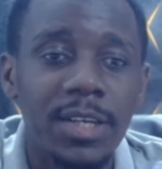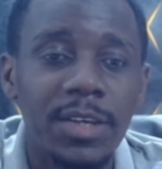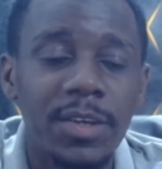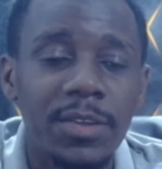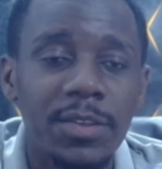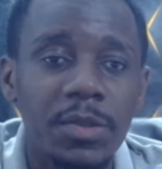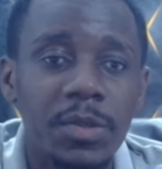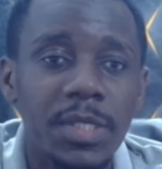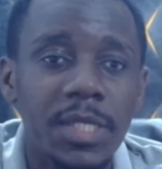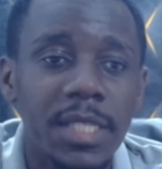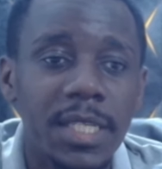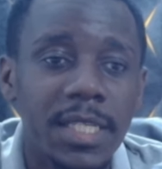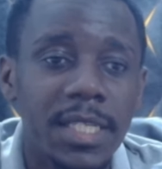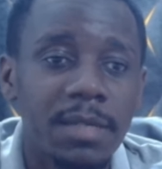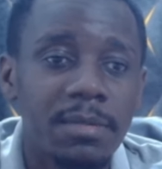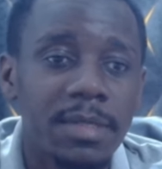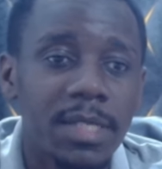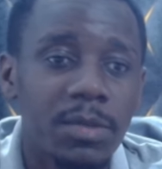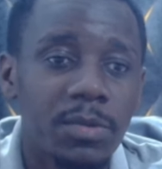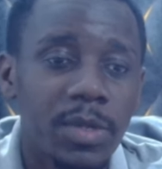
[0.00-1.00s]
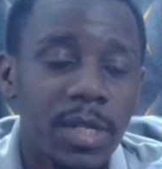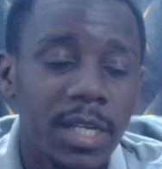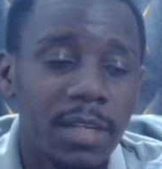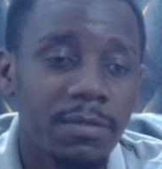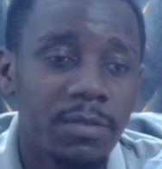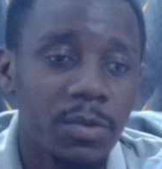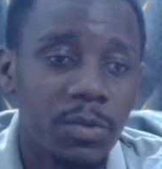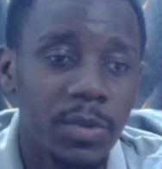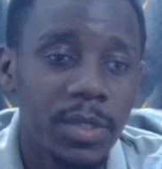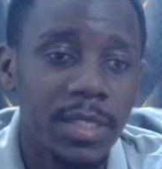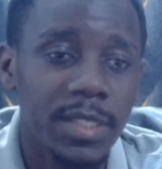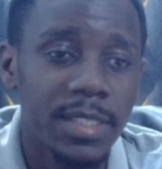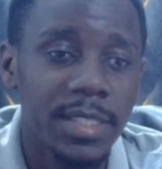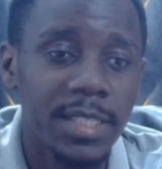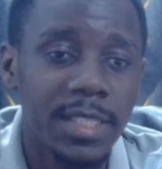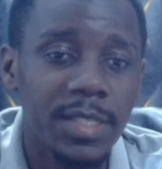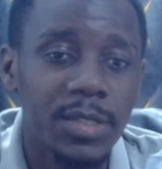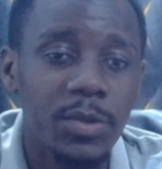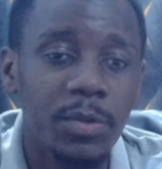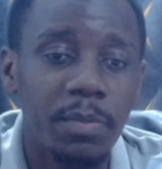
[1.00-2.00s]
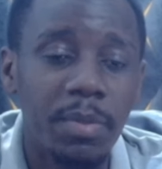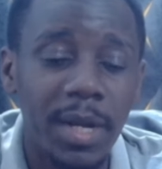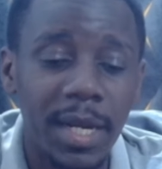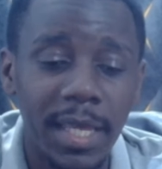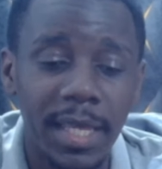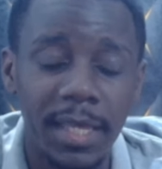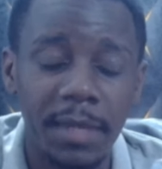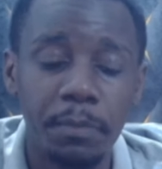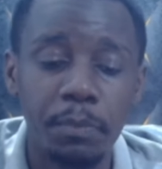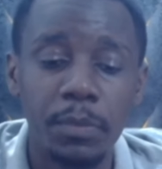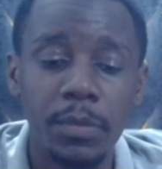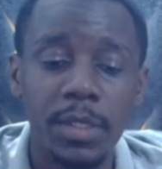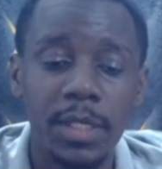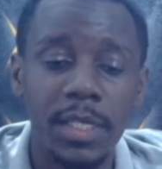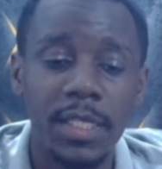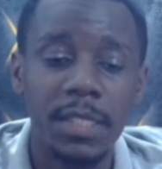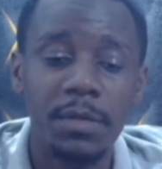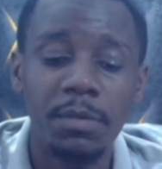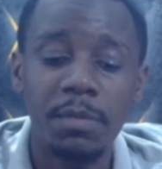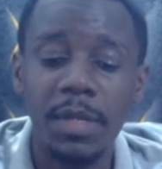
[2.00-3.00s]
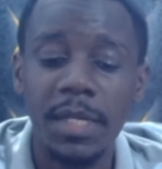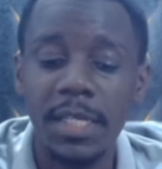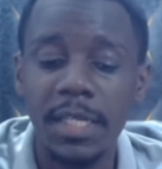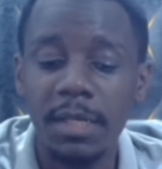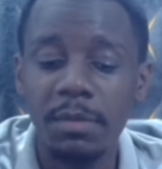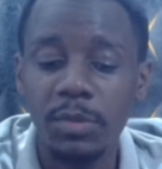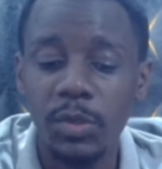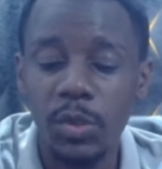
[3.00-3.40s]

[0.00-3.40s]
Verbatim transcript: those are the teams that we are left with to play in the remaining game.